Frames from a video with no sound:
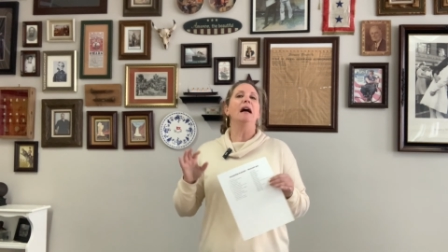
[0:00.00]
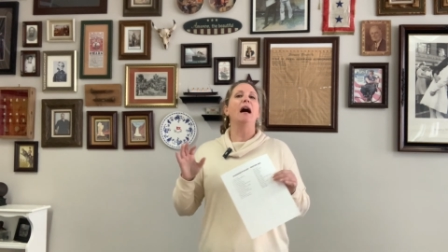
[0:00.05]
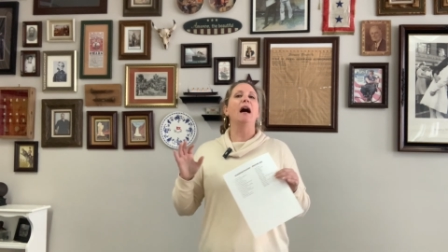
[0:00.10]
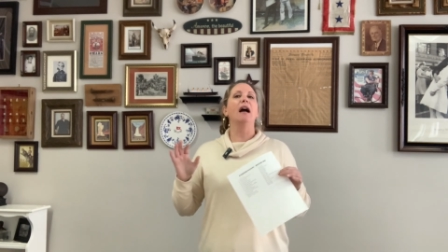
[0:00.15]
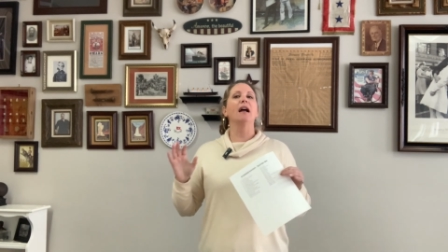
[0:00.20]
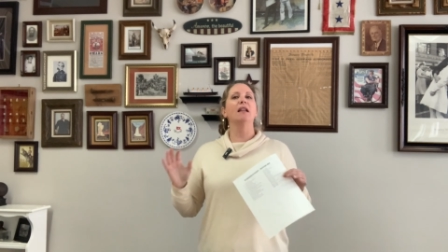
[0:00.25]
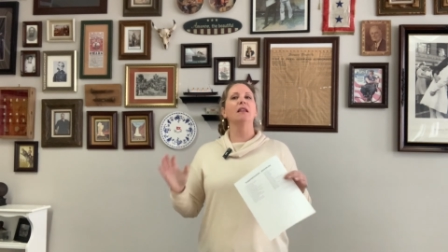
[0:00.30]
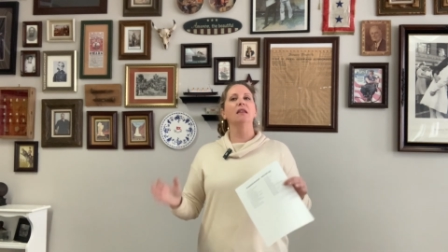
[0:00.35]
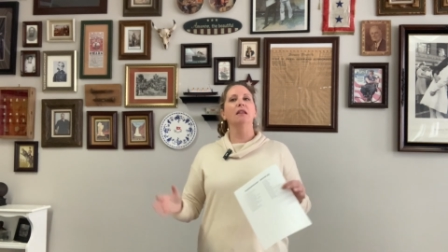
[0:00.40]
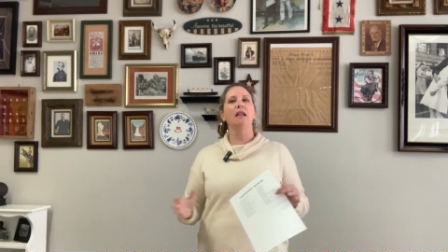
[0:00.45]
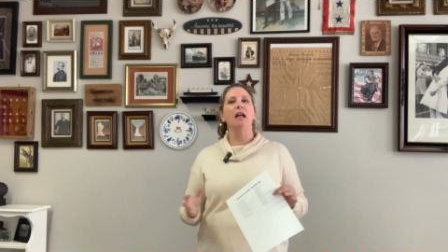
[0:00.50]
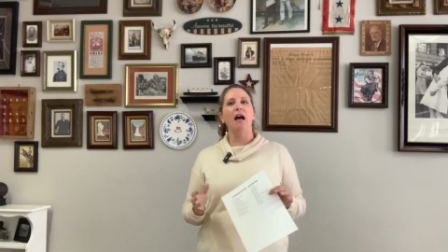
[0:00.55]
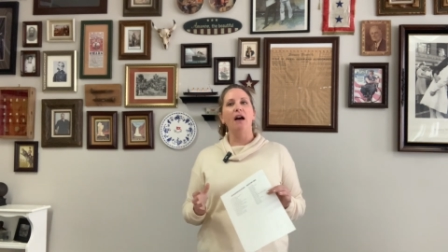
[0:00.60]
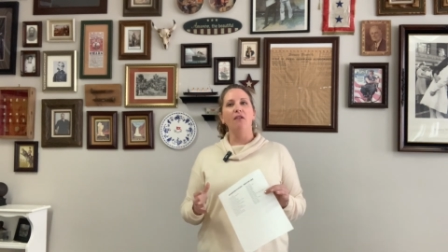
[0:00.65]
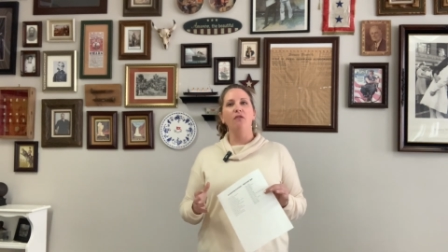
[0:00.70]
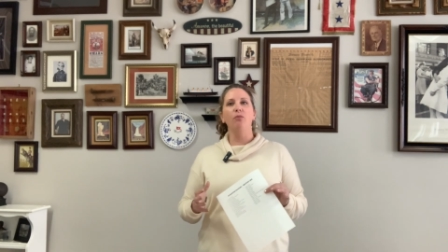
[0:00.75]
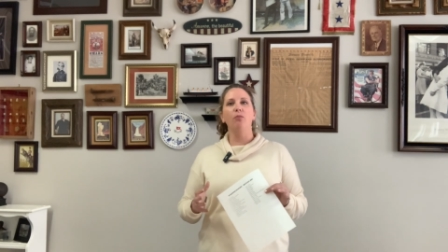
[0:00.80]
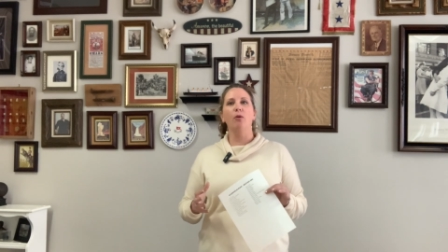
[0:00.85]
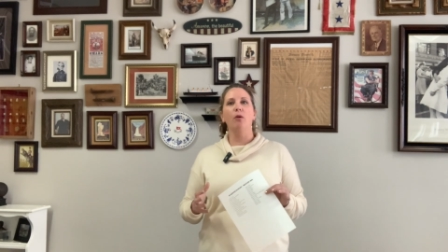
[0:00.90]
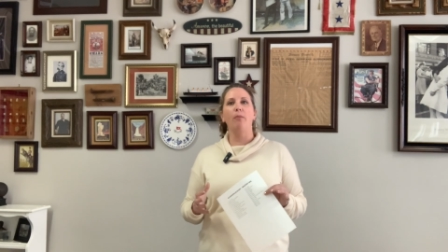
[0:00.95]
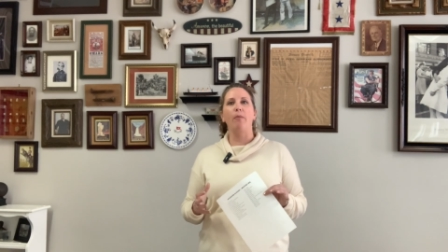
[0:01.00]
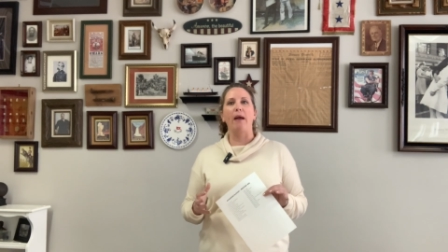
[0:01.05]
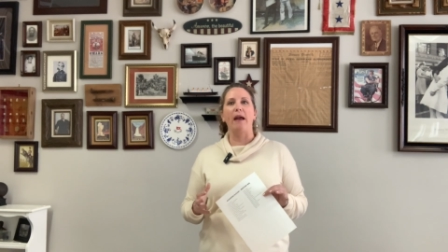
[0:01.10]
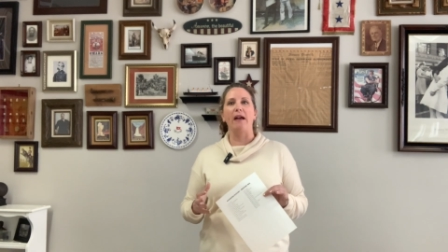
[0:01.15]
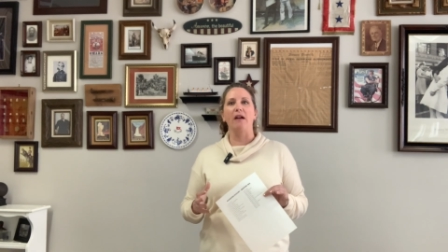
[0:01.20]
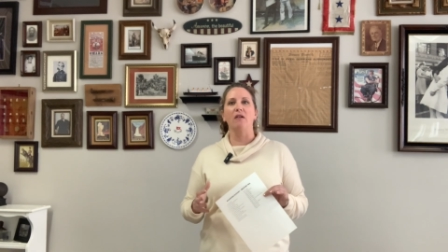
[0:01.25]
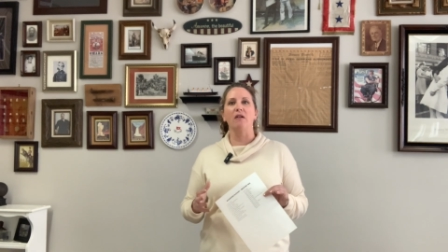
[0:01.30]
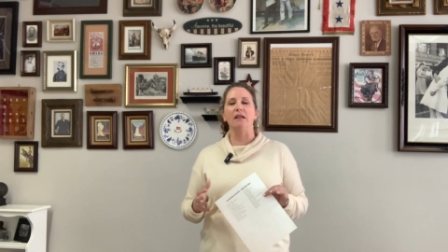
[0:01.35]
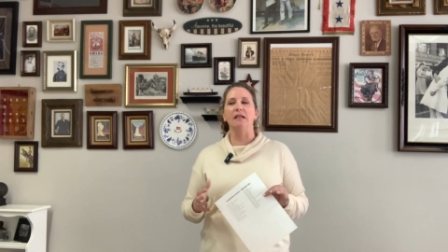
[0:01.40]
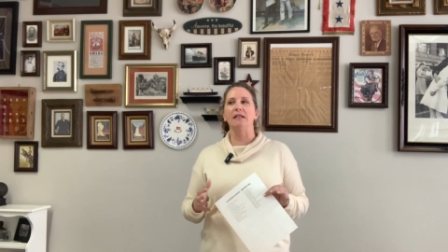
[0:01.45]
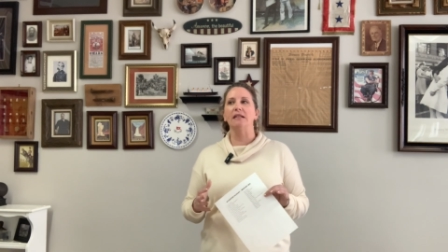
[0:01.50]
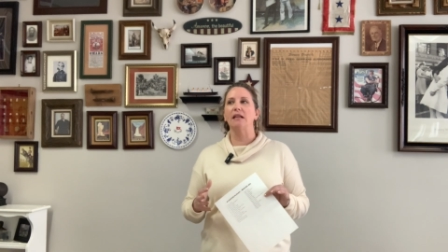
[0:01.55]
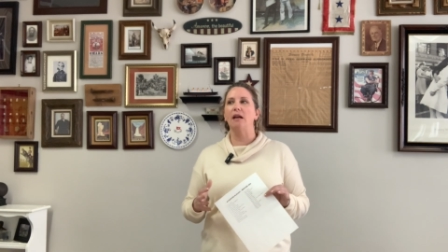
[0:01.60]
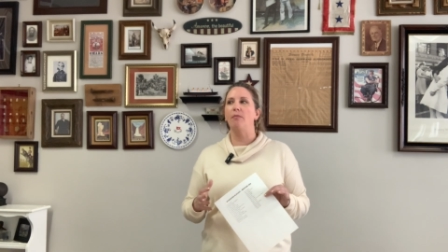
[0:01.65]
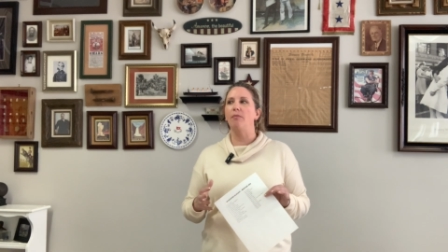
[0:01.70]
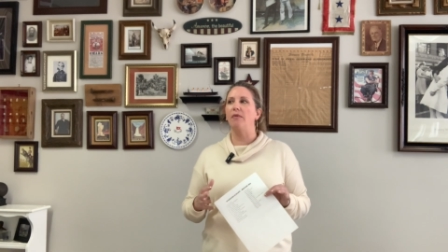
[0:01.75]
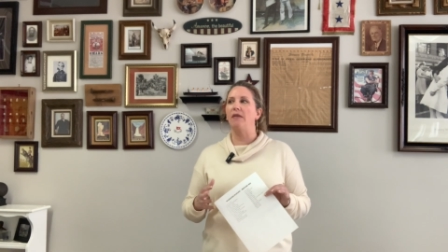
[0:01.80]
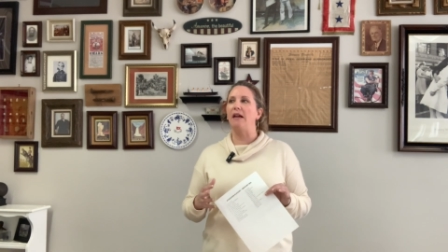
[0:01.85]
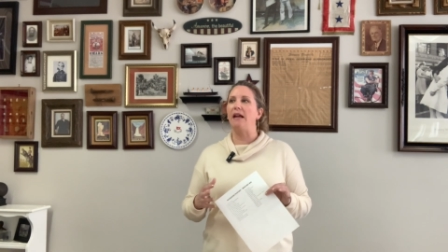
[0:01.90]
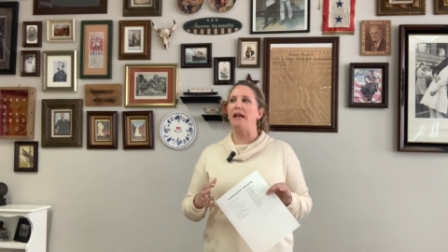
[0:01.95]
I love preparing
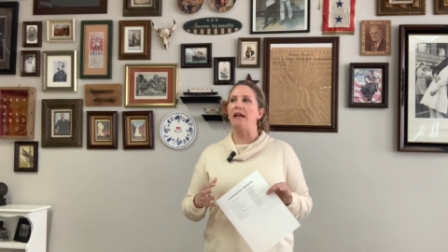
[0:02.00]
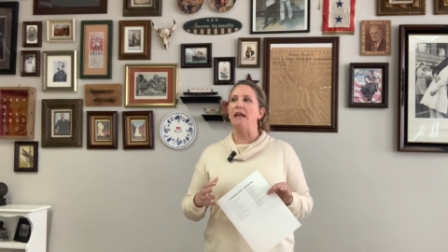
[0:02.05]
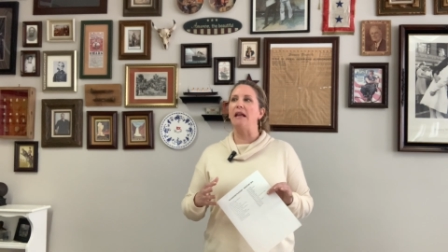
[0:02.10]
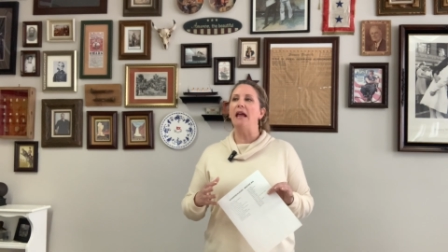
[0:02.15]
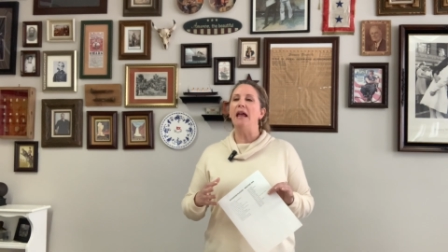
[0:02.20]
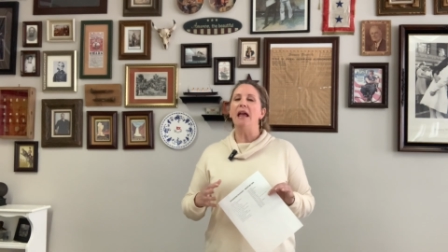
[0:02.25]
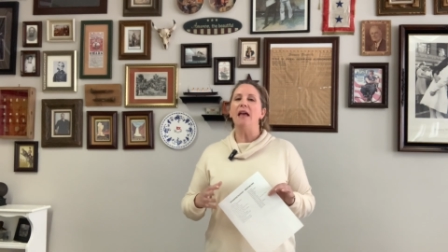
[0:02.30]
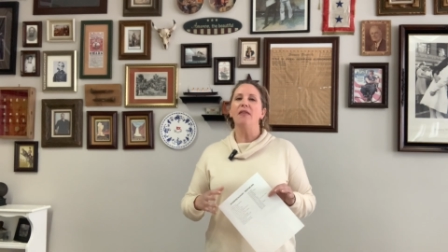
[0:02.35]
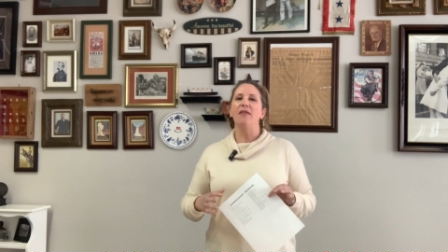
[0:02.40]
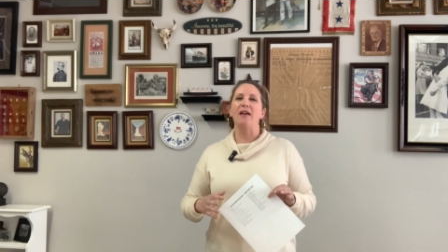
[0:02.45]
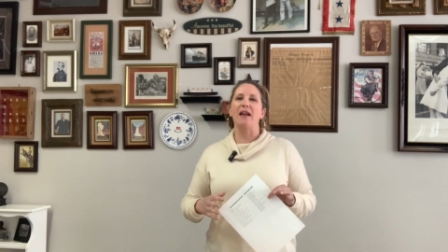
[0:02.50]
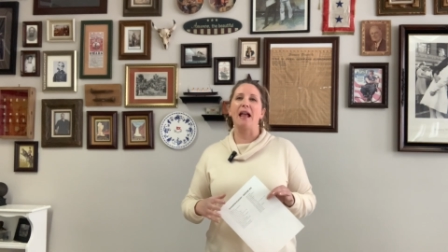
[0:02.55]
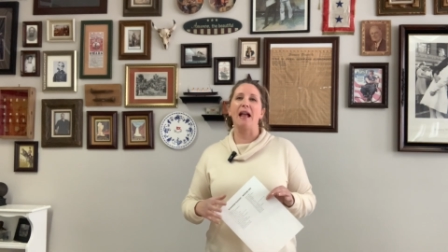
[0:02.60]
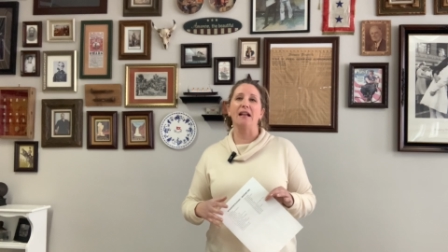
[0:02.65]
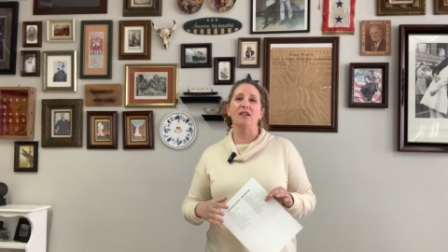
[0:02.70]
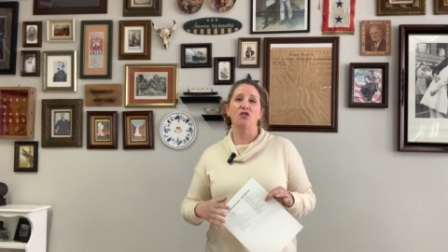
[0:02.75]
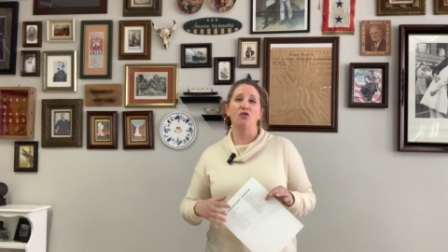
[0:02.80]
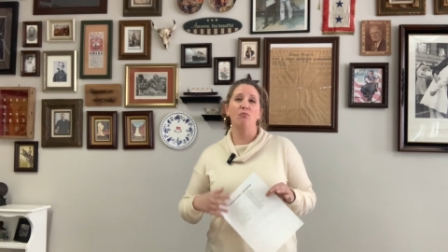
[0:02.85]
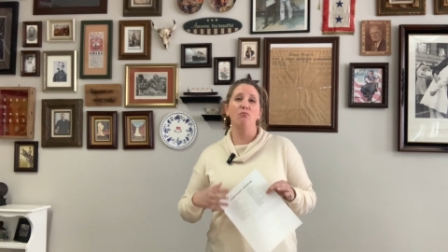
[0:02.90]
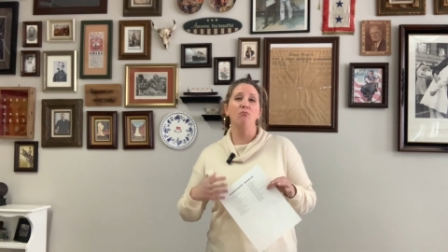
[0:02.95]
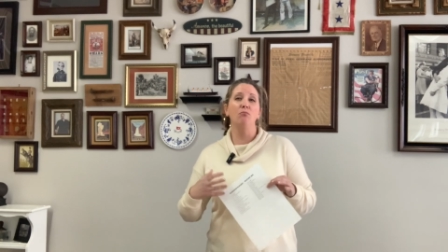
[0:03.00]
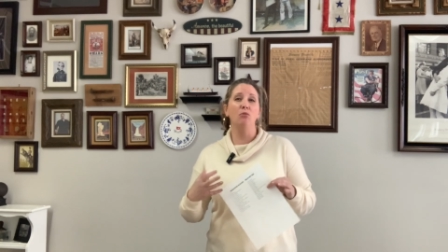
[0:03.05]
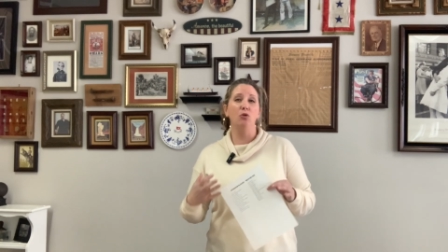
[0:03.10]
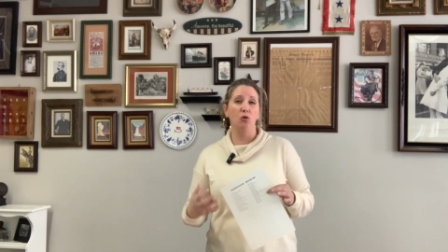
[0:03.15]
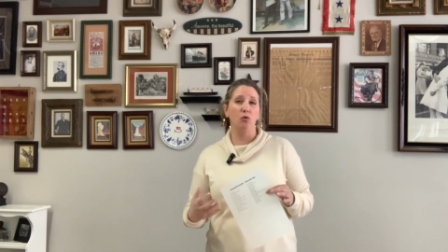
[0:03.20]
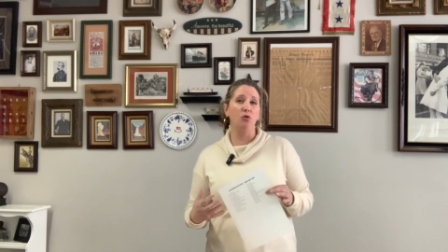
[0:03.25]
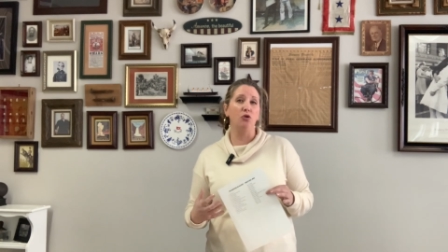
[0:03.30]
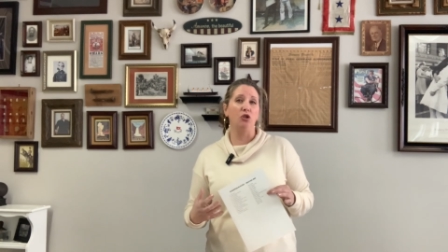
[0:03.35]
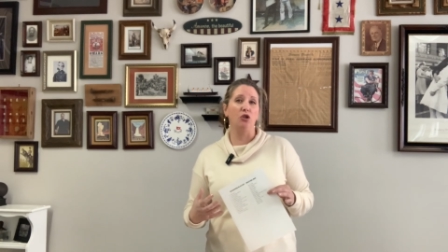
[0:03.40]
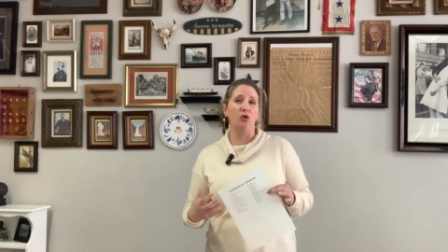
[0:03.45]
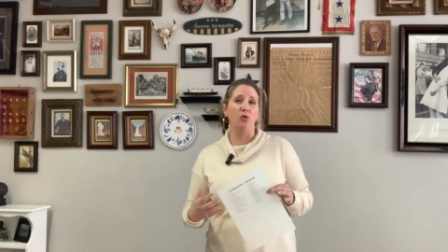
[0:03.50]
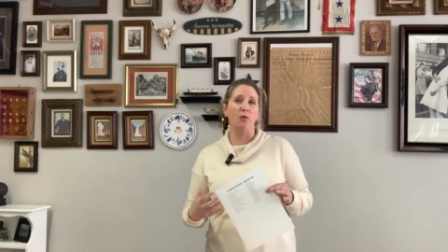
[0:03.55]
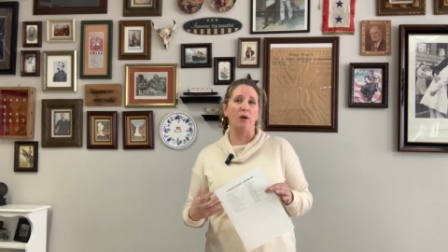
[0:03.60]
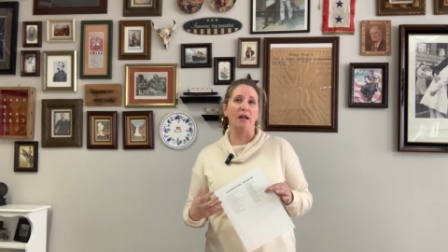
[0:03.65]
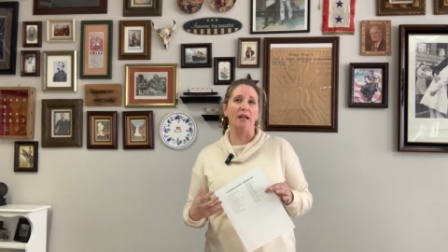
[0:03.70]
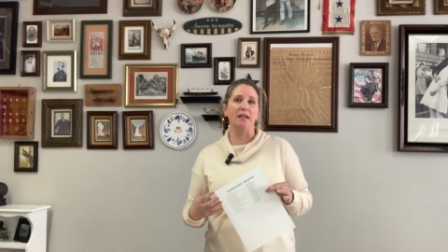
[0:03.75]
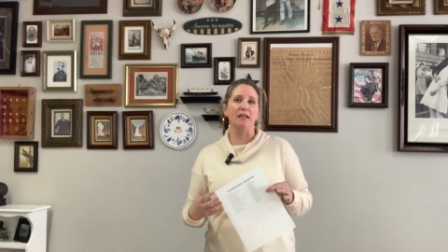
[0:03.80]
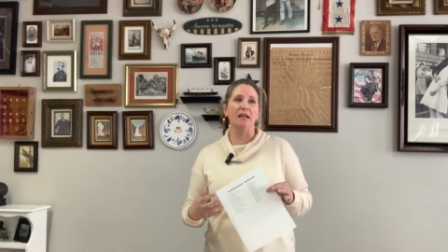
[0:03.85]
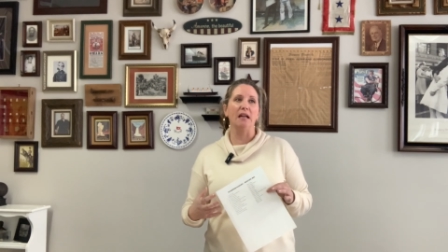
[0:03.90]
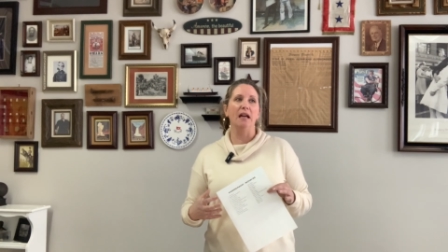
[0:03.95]
something that has a mood to
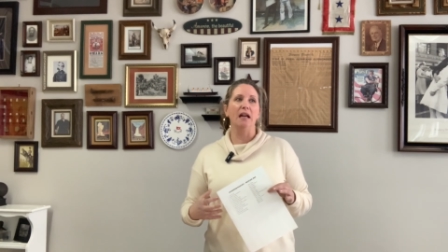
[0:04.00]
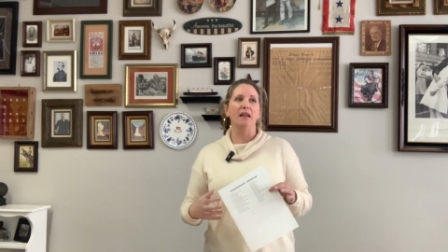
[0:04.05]
it,